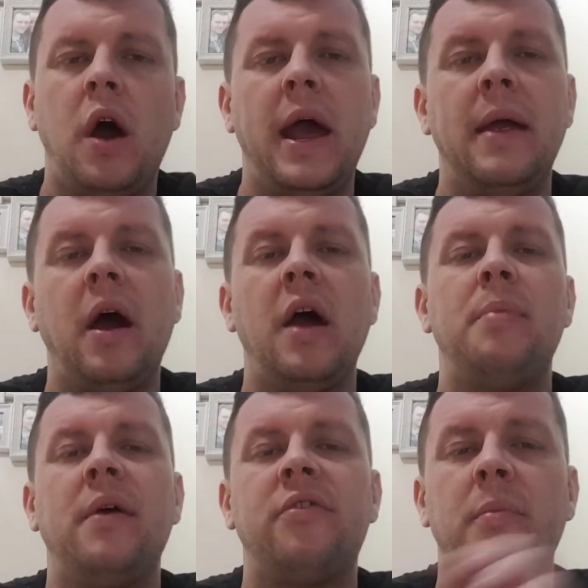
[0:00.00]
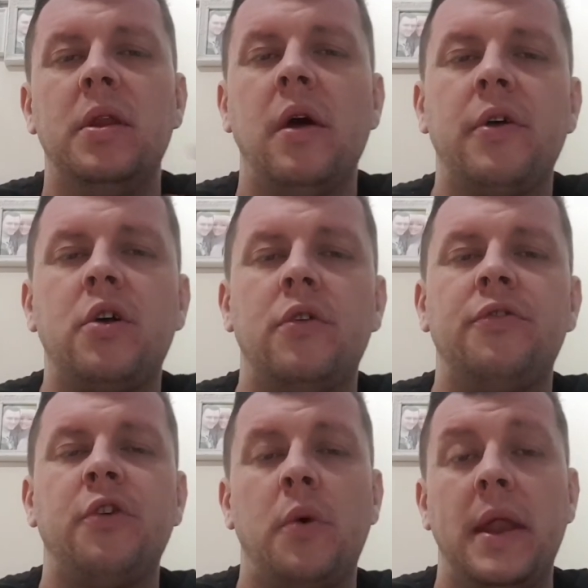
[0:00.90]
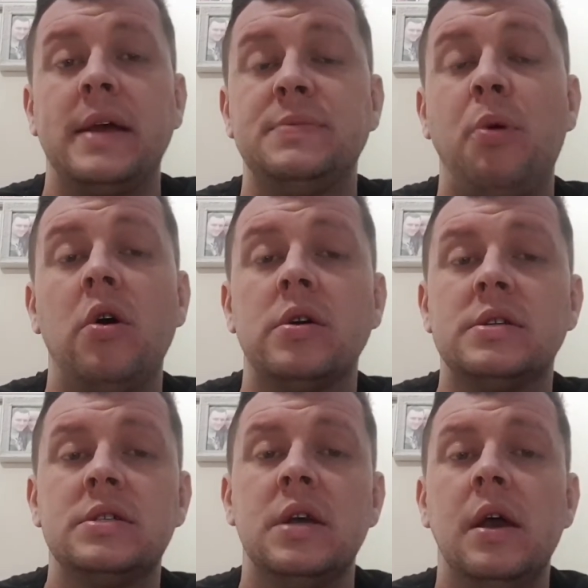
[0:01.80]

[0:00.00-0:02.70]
I picked up another console on Xbox.